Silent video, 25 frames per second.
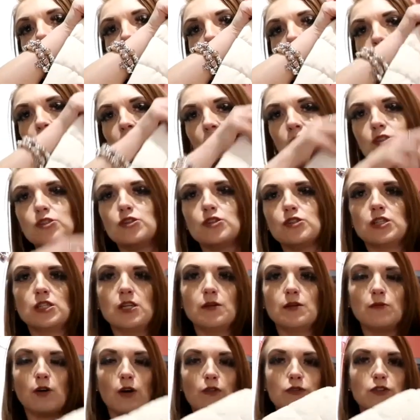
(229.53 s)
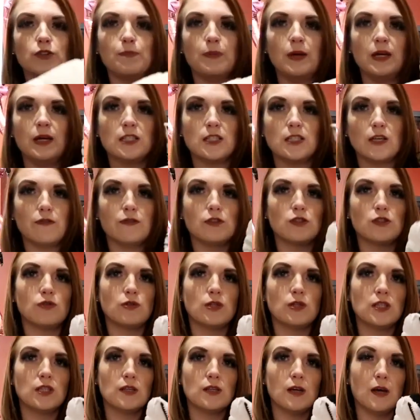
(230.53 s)
But there does seem to often be a
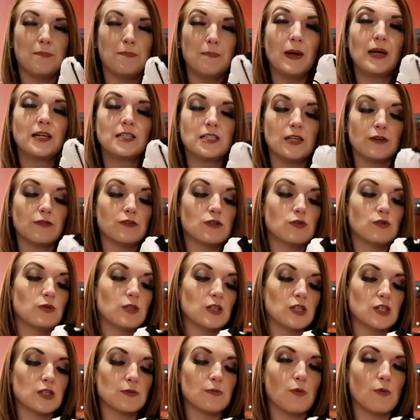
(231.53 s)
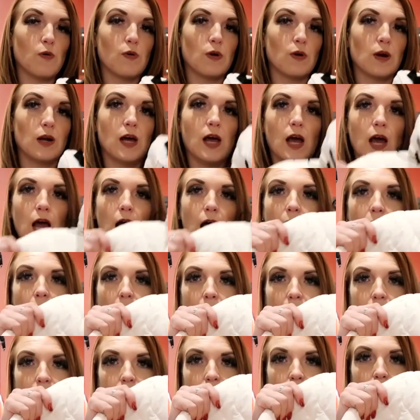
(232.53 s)
big difference between the small
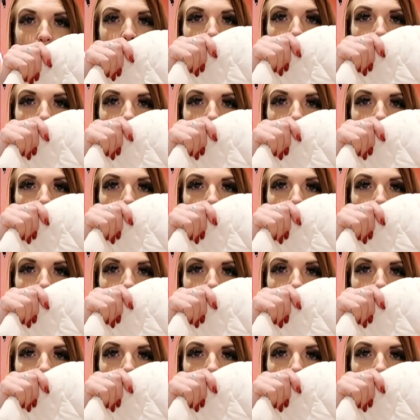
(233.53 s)
and the